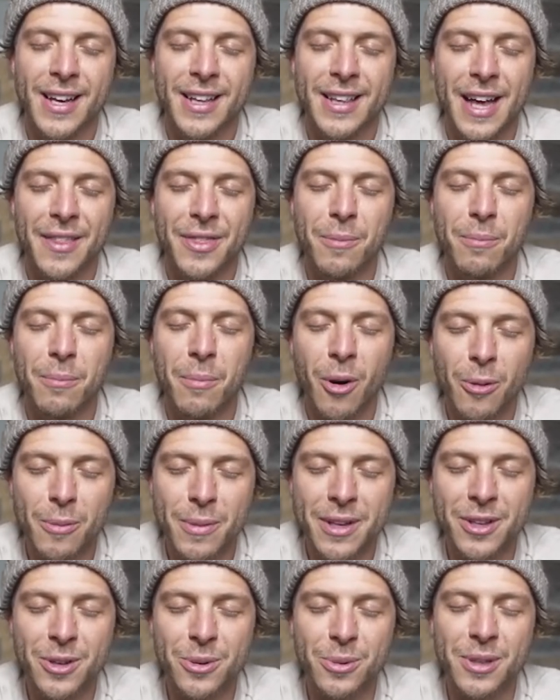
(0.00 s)
That the
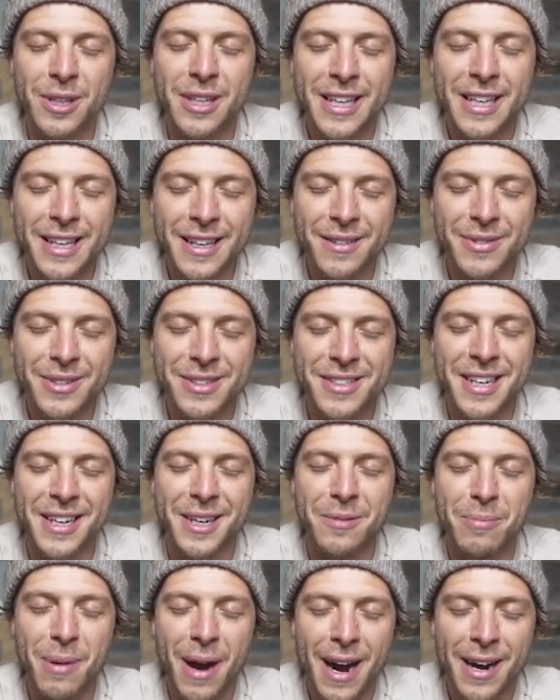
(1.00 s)
moment you leave and say
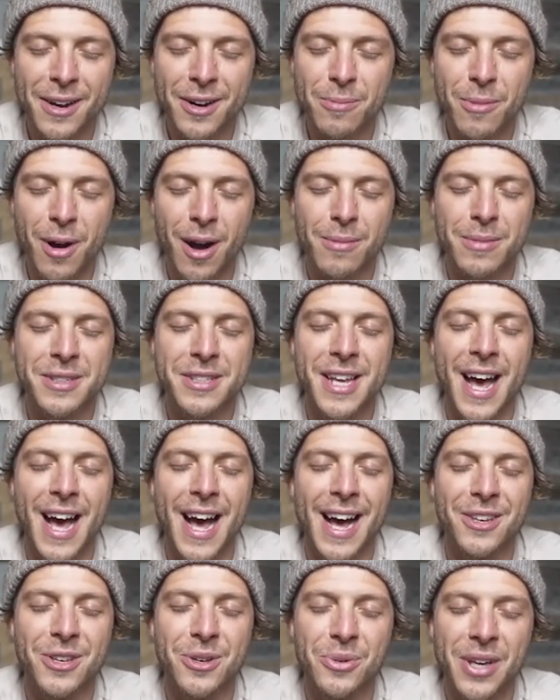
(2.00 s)
goodbye to your mom and
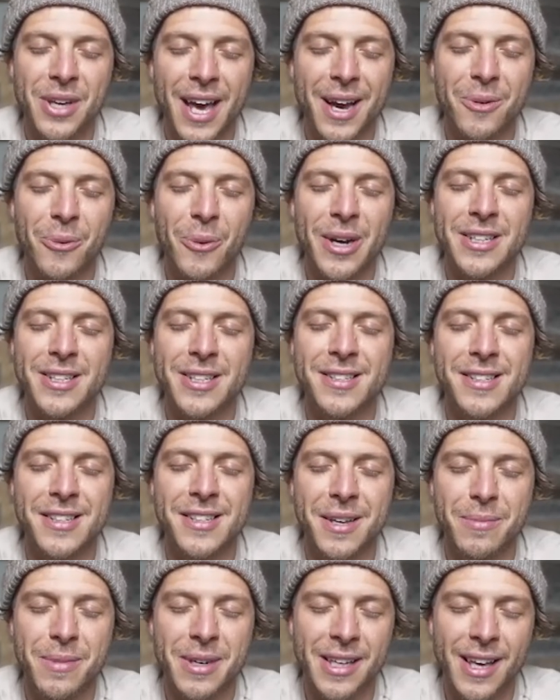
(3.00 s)
dad, you can't wait to see them